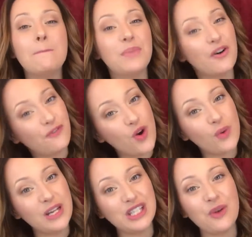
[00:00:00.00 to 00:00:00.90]

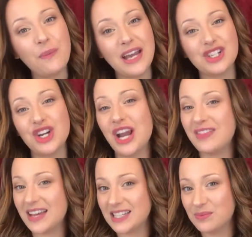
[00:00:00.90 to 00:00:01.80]
Before we do, make sure you
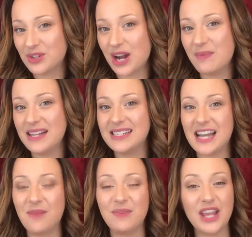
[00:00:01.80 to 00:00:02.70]
hit that subscribe button
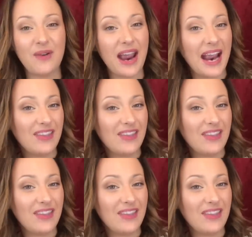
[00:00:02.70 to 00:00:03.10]
down below